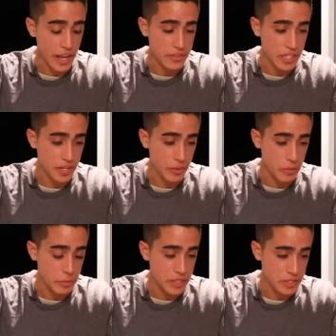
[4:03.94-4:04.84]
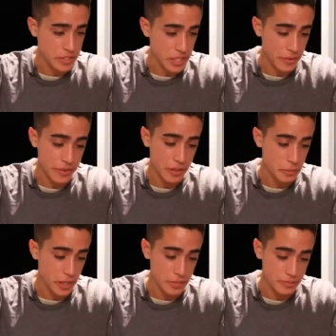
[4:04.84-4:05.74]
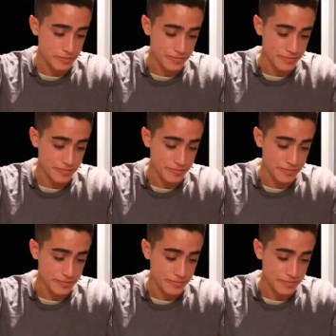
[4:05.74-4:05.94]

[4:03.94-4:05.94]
to have to give up the business and everything, but,